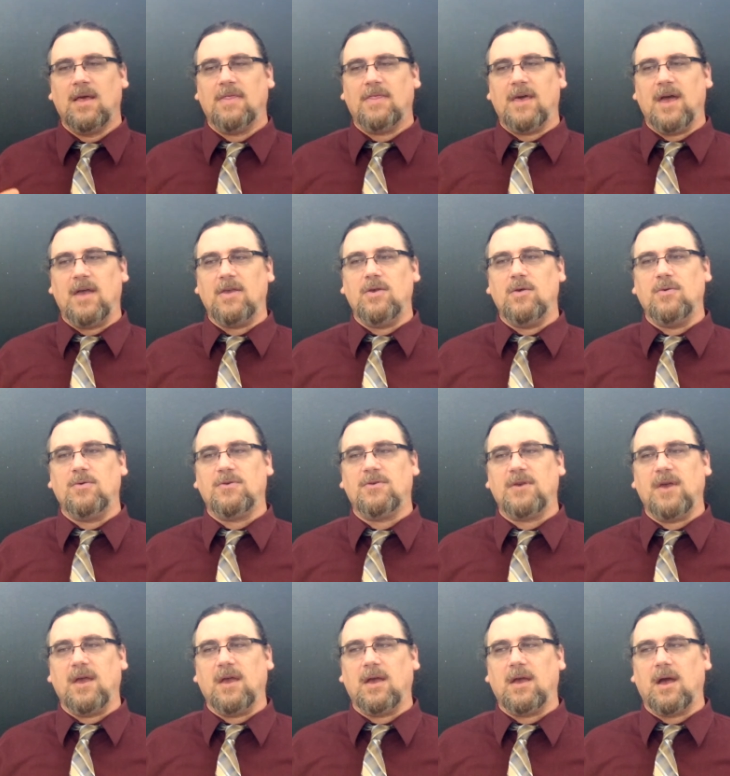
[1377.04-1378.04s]
that you
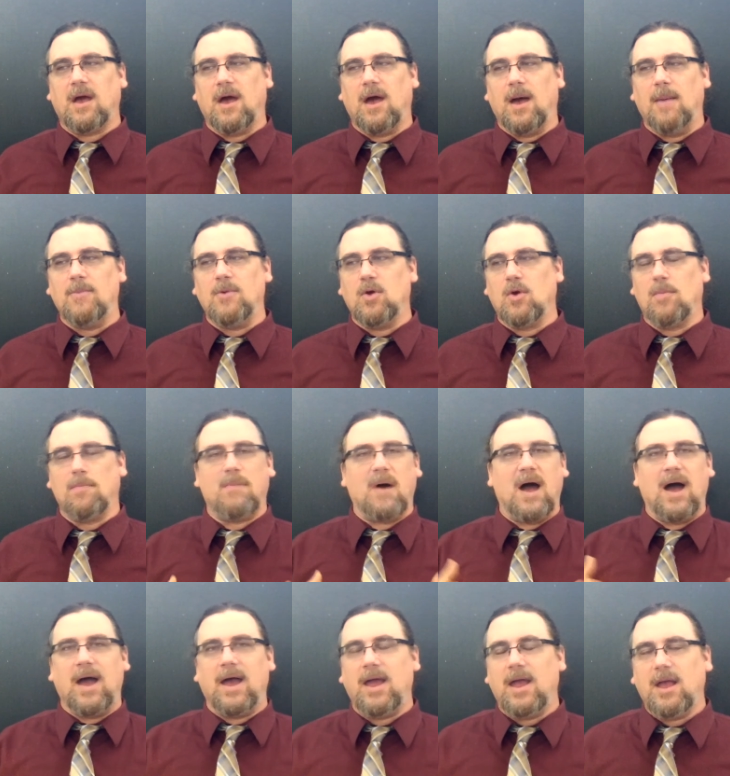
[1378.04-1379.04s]
think you're
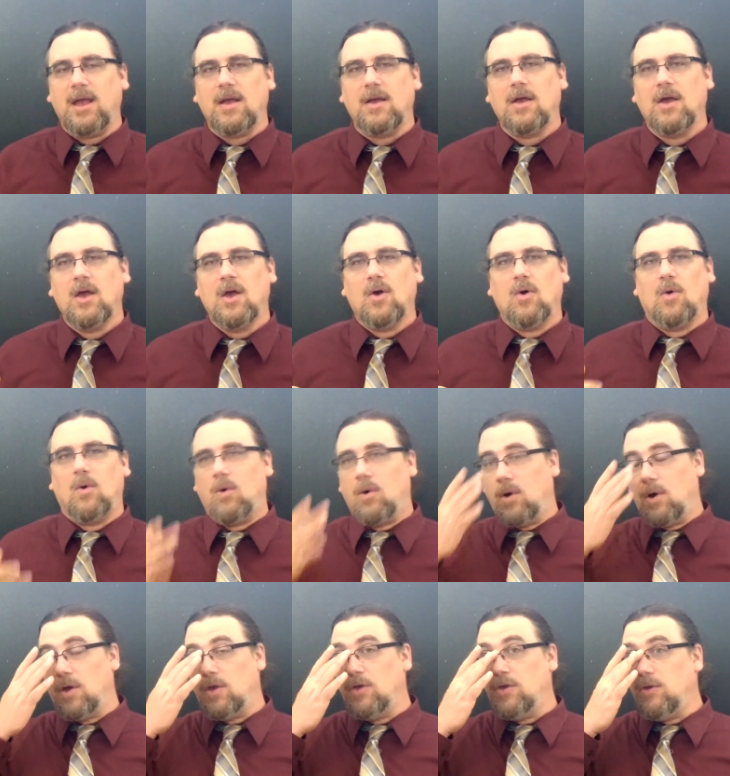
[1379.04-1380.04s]
buying,
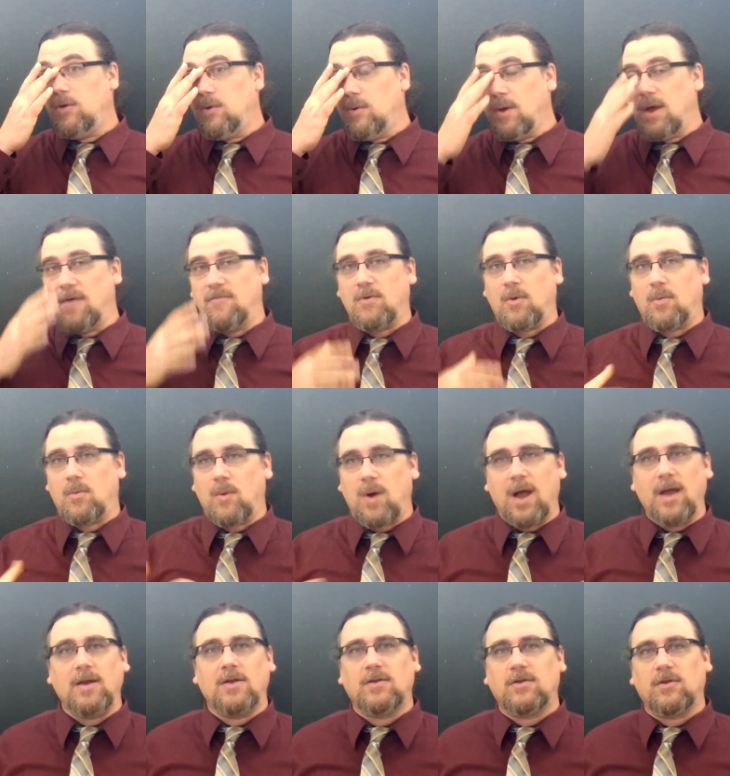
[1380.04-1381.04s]
or you have a
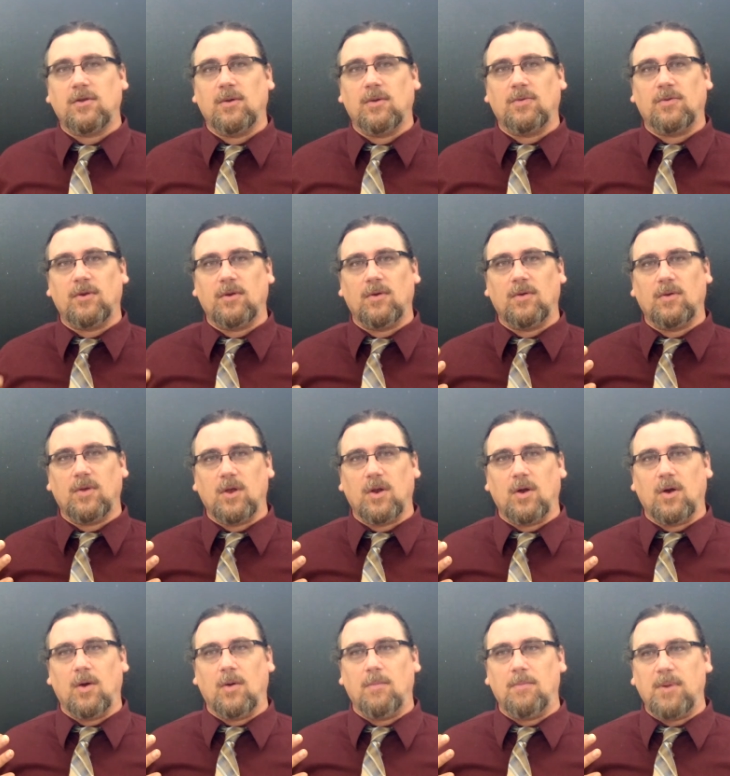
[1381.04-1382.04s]
right to